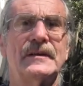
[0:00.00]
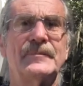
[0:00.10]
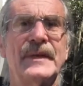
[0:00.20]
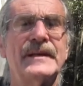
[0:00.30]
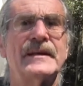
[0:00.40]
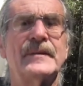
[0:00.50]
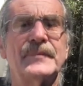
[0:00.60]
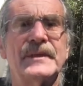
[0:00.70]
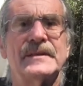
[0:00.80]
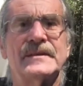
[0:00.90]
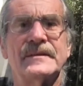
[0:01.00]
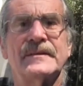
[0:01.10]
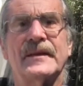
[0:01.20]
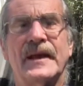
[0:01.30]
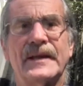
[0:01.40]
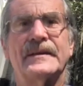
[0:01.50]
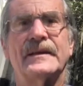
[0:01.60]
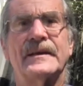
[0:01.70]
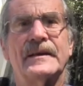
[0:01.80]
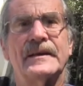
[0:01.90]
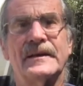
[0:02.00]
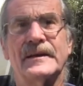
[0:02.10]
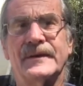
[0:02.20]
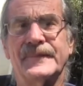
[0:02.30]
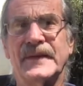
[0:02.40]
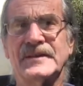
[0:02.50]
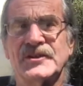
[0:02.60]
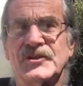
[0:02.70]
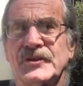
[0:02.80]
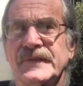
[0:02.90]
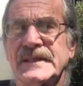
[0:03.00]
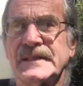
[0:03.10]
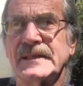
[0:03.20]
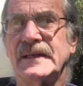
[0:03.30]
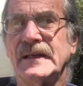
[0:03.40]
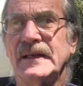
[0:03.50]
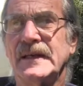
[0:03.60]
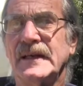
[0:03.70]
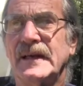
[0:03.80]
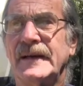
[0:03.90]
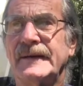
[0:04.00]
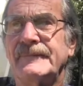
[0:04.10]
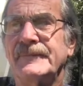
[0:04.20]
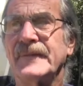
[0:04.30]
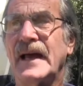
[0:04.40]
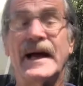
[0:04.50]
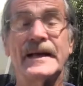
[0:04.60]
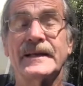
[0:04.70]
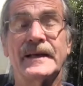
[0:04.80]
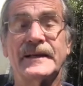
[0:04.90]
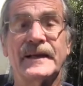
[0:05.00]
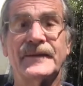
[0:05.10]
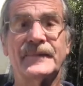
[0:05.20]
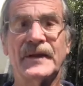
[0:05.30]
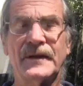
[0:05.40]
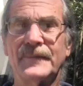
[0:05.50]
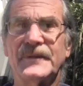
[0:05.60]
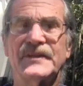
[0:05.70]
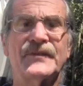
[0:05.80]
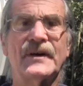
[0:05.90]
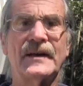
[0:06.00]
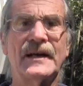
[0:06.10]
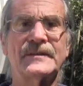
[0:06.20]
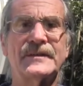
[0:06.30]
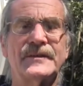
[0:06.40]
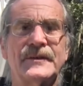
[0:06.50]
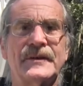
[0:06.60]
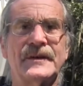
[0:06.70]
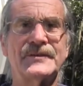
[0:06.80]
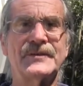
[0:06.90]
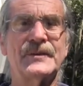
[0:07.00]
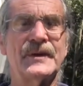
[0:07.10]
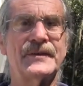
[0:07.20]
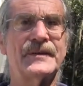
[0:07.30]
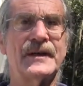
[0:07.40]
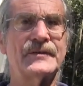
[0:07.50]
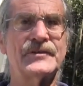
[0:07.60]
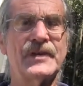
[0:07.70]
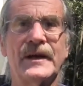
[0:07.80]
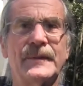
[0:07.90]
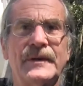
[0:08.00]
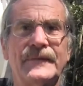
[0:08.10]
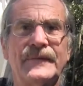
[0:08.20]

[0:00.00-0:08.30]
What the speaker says: Many companies do that as a service. I can't get them to come this far out to do a $200 job.